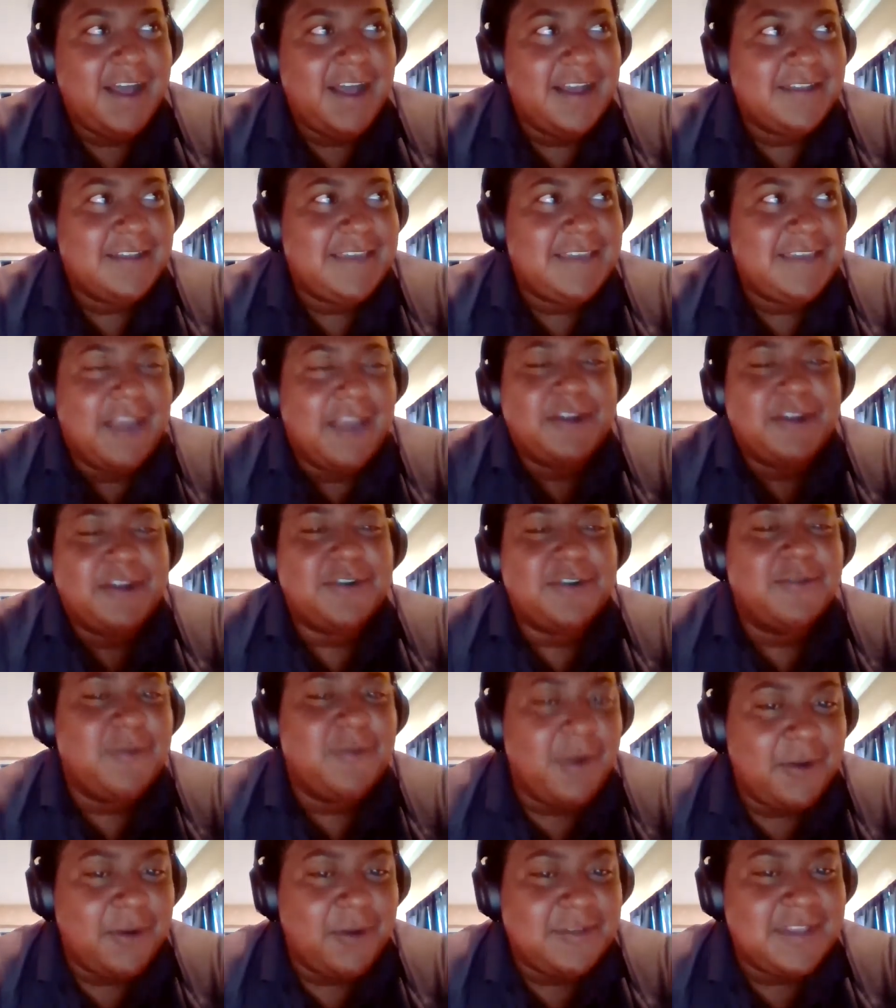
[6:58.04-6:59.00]
character
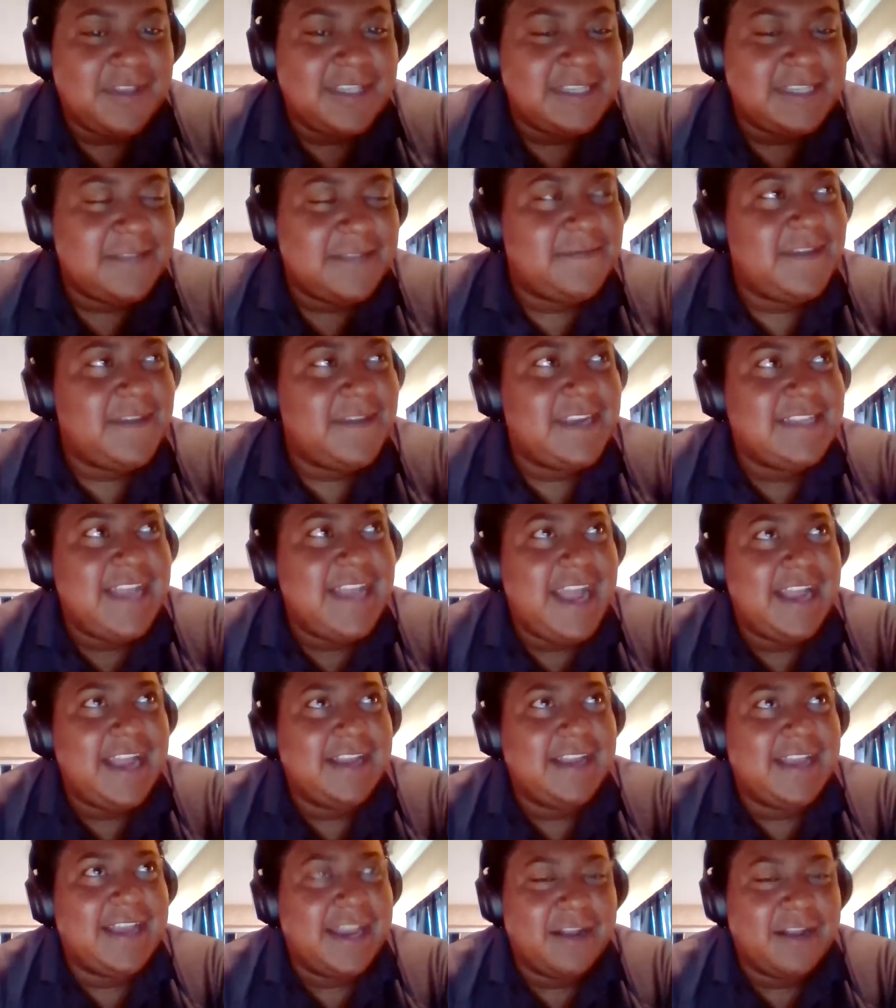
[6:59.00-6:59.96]
growth and stuff like
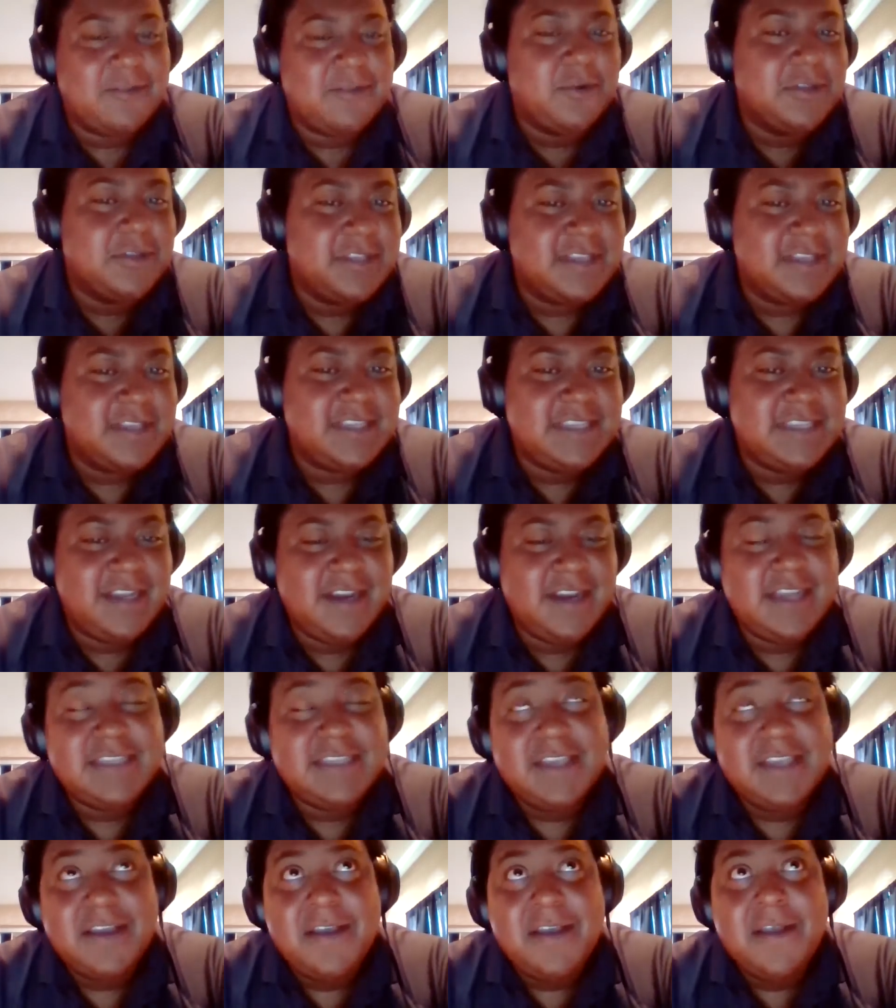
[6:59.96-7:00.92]
that, and kind of growth of the
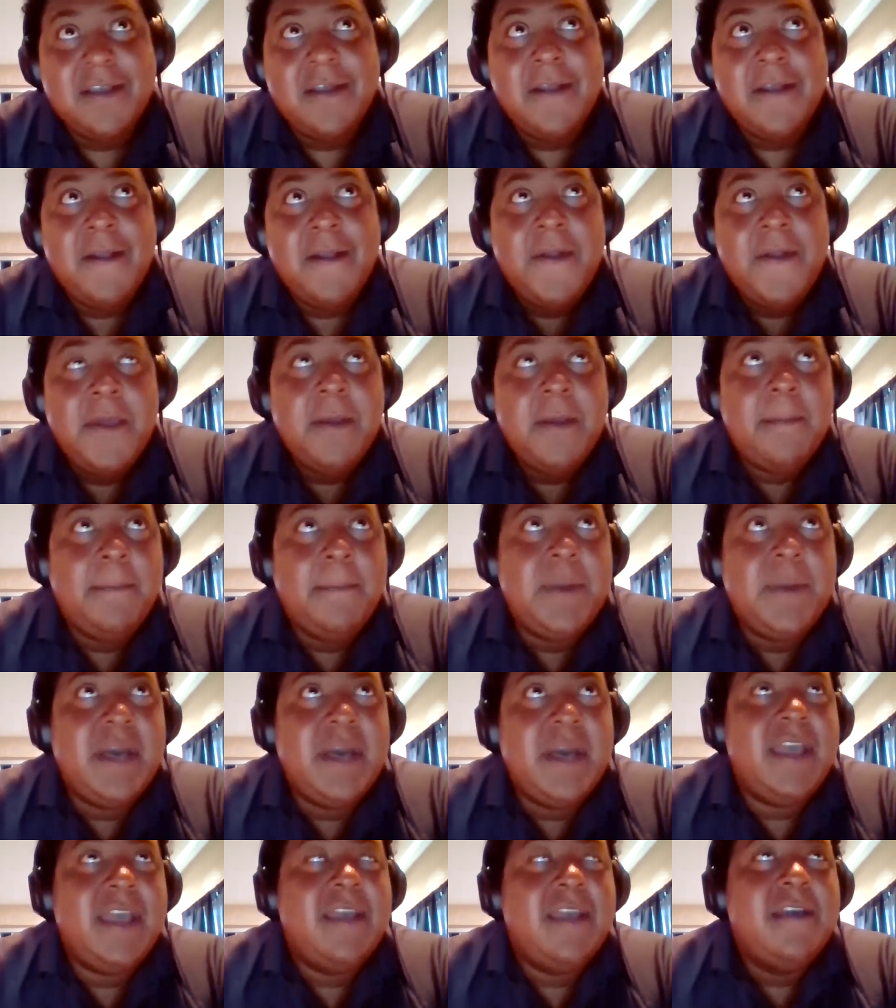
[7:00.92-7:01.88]
series.
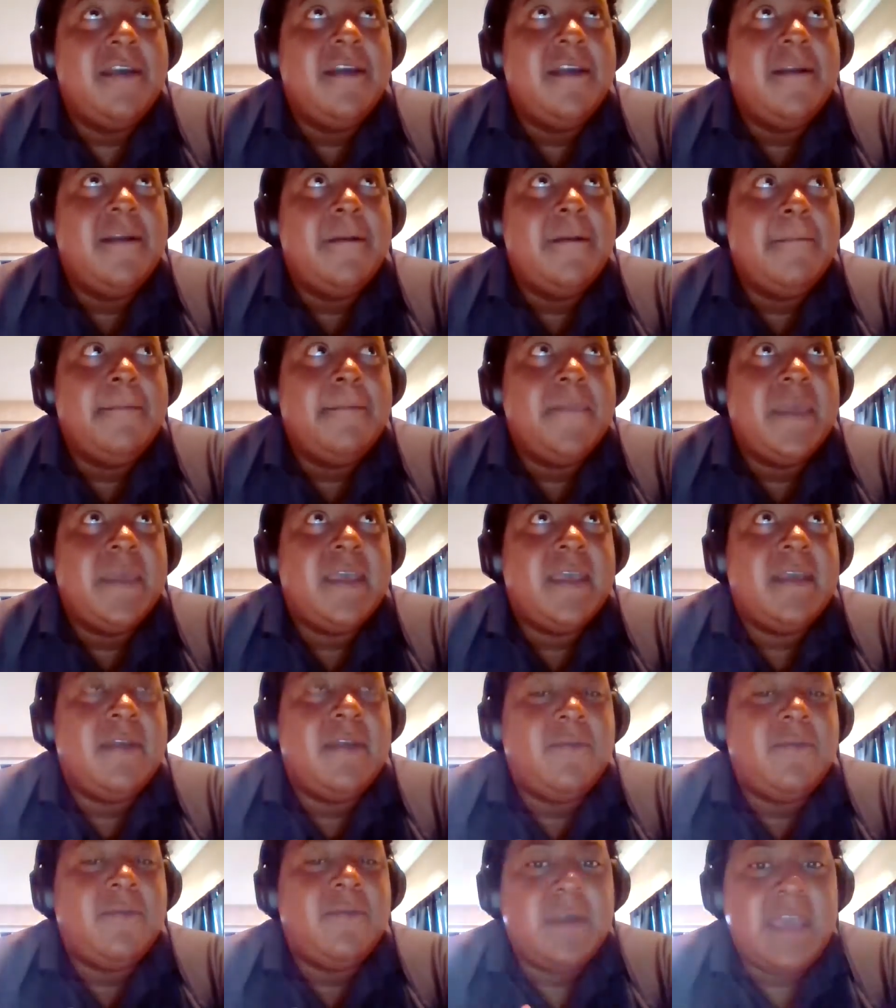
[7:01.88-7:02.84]
But
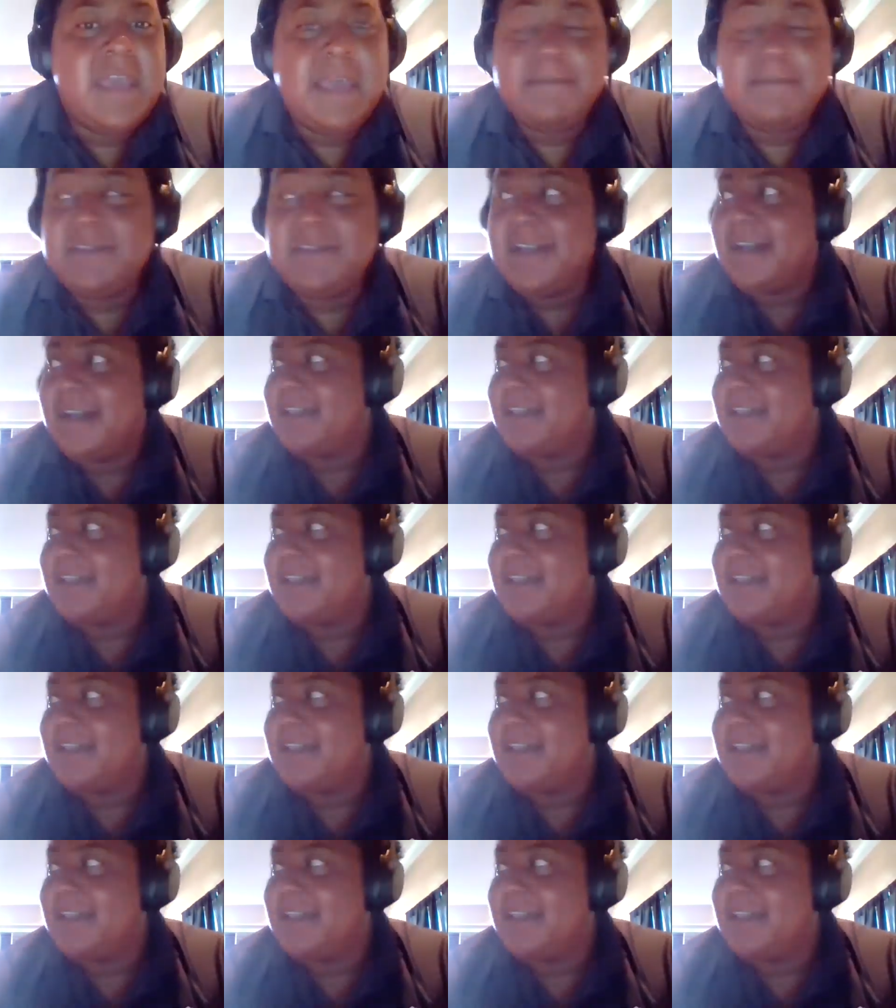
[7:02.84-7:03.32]
him talking